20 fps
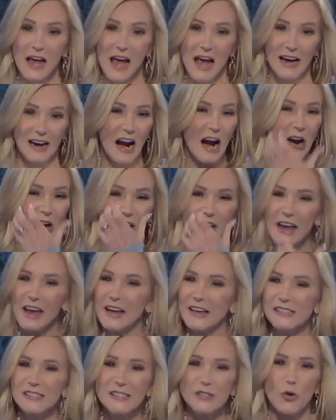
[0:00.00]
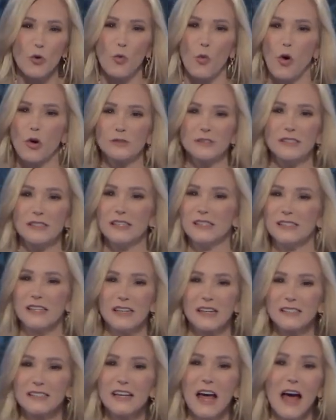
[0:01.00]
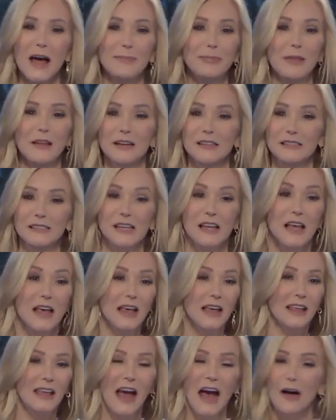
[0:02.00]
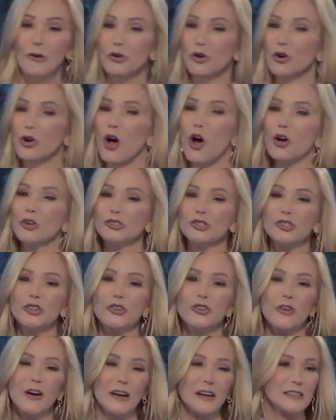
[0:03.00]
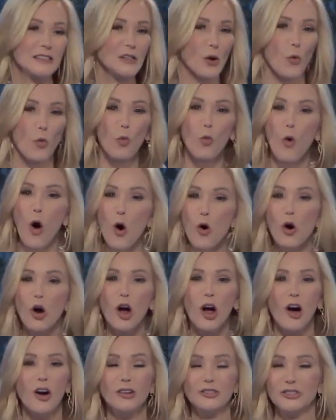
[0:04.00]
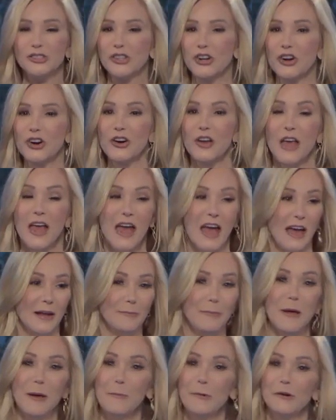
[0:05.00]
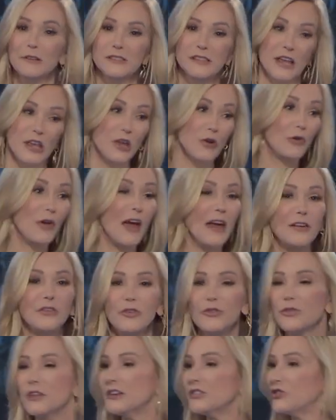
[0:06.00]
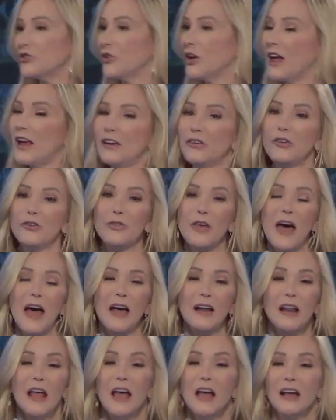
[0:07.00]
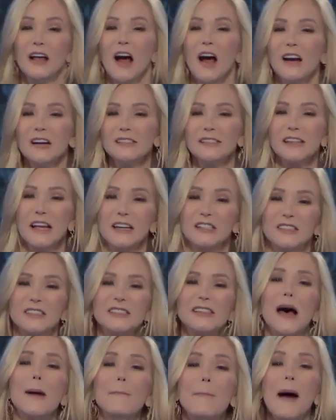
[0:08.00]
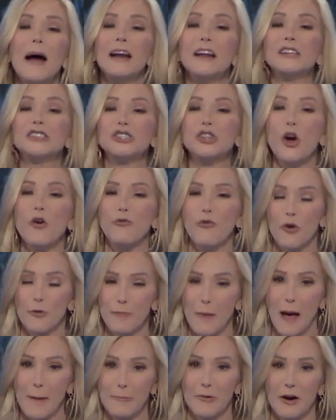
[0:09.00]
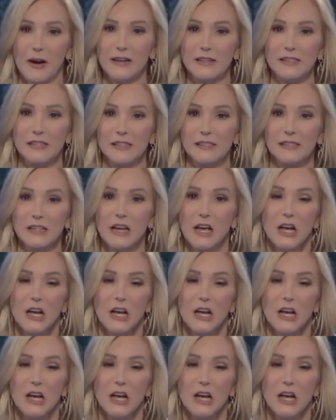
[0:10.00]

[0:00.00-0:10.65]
And our king still wants this in a time that it's counterculture and it's a woke culture and people are saying, you can't do this, you can't do that. God is saying, somebody show forth my praises.